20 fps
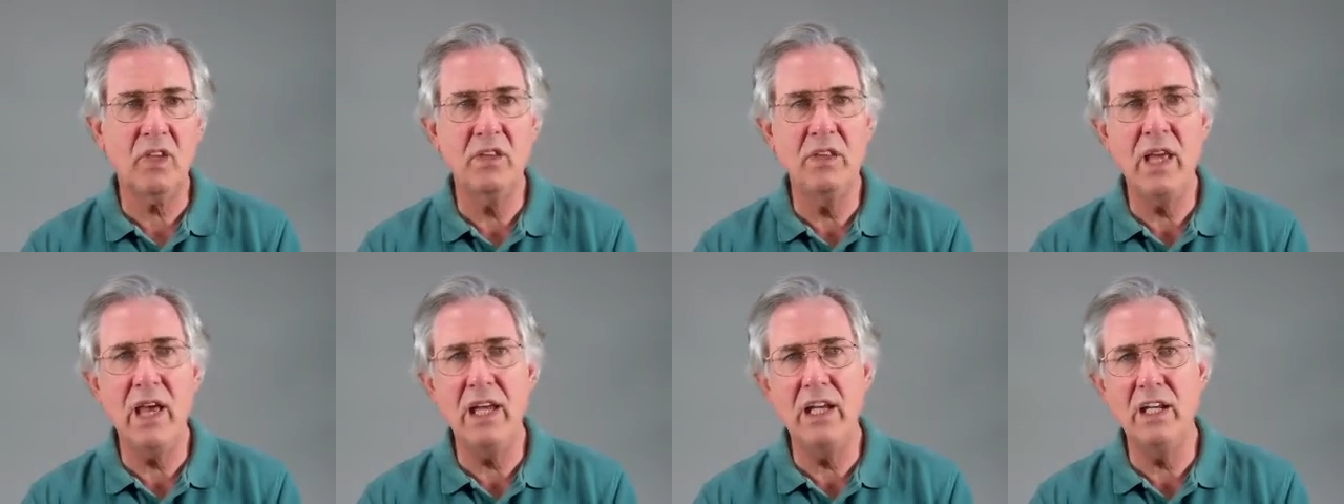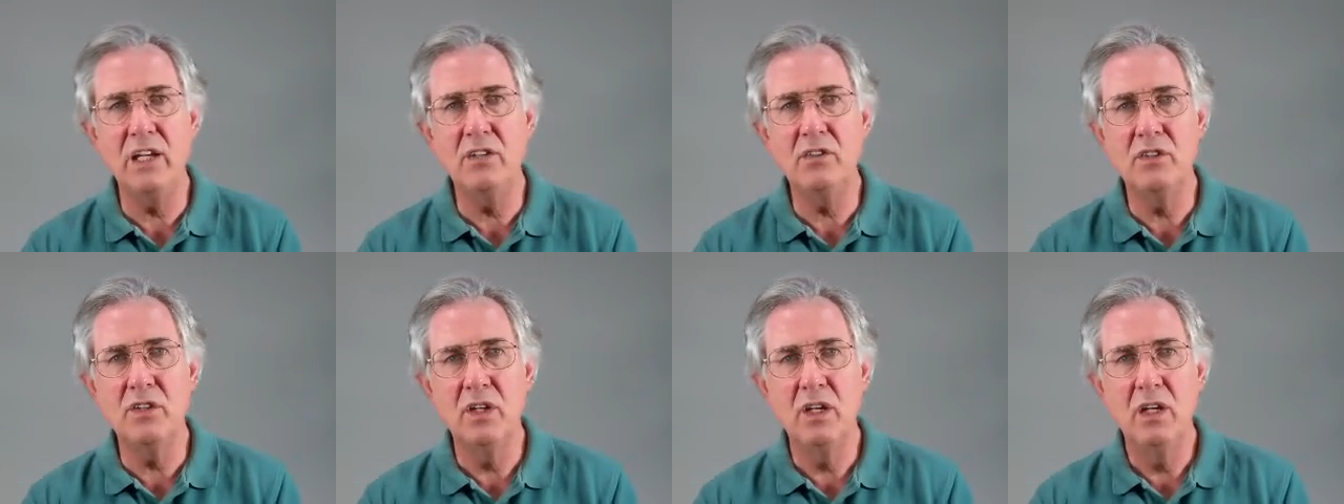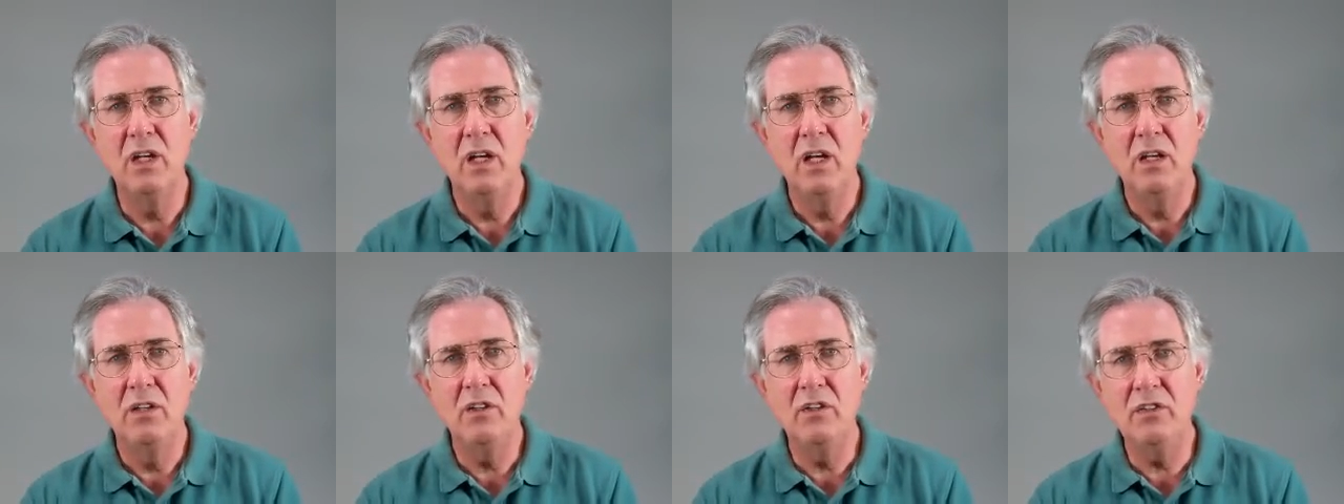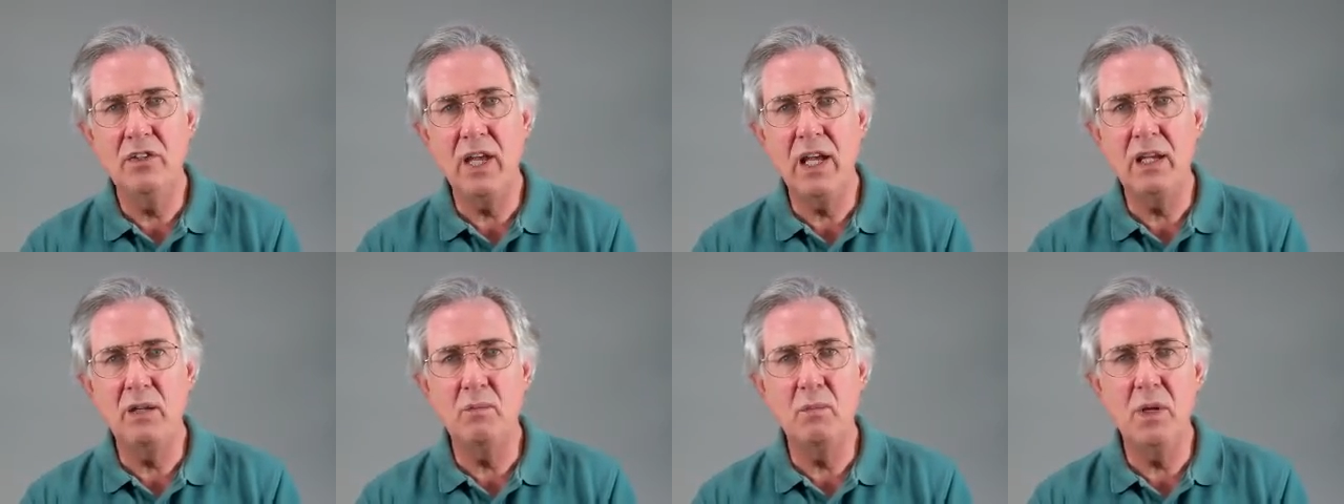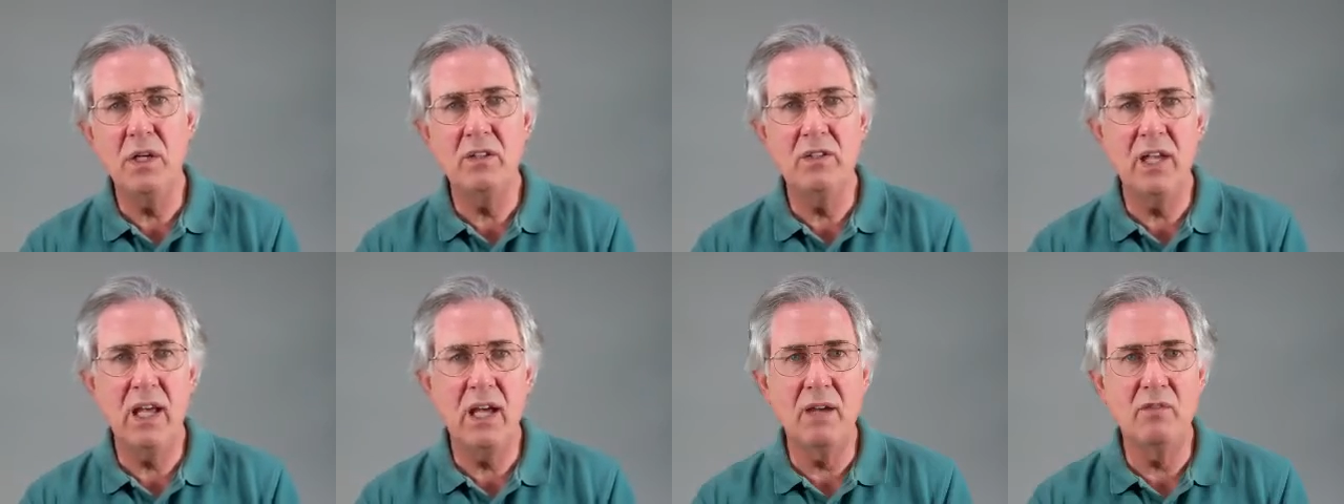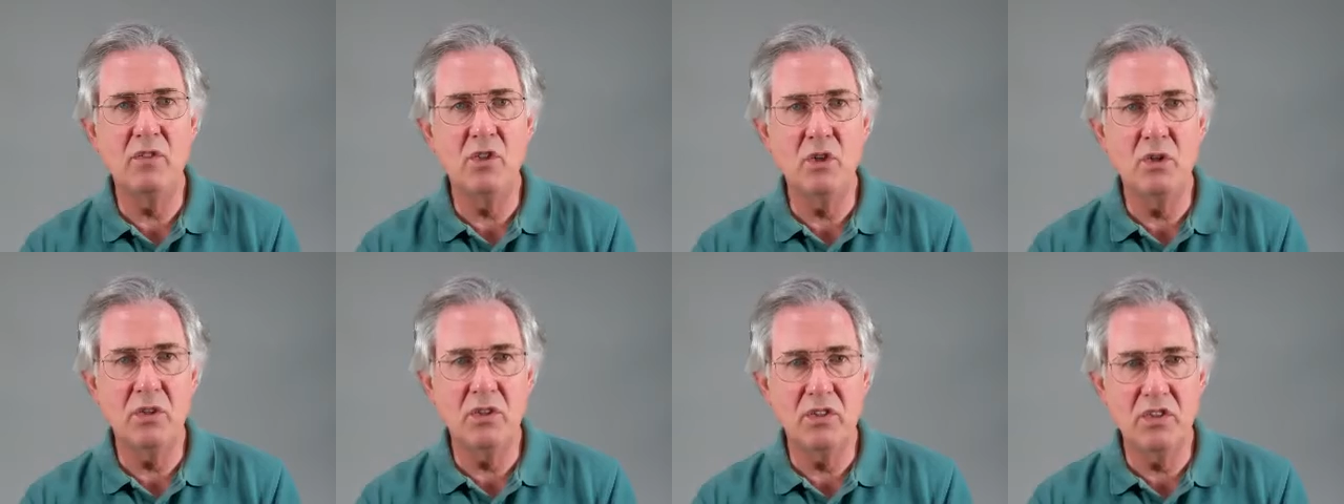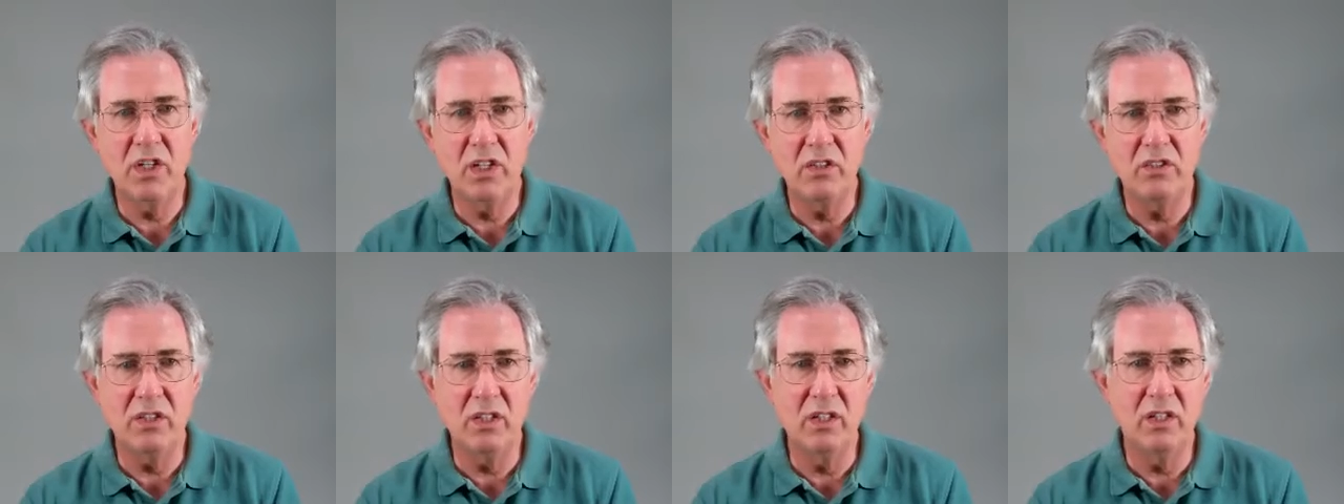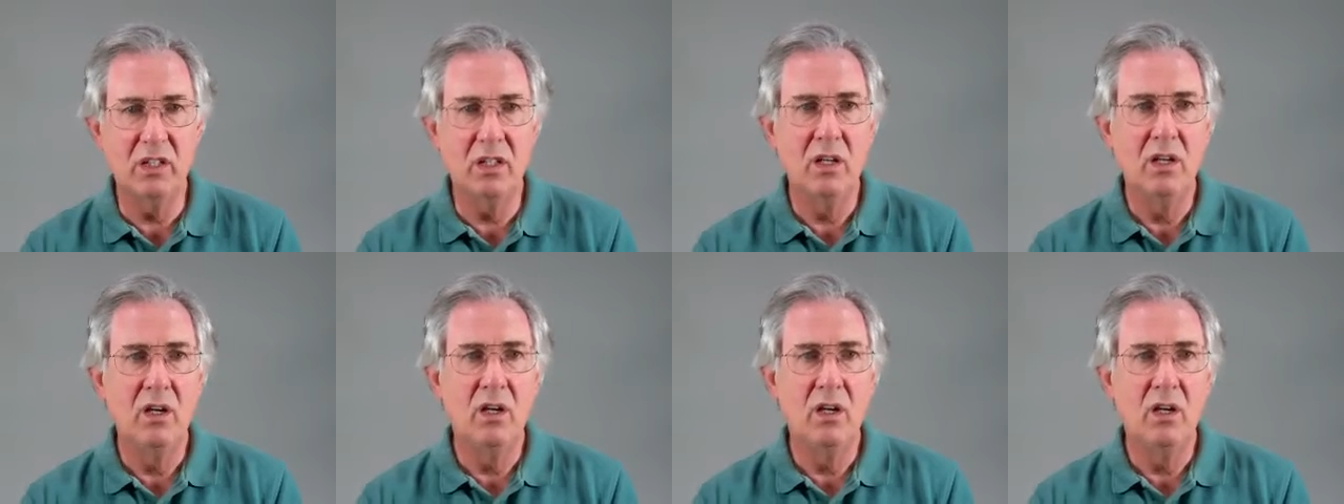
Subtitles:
That is, the state must have jurisdiction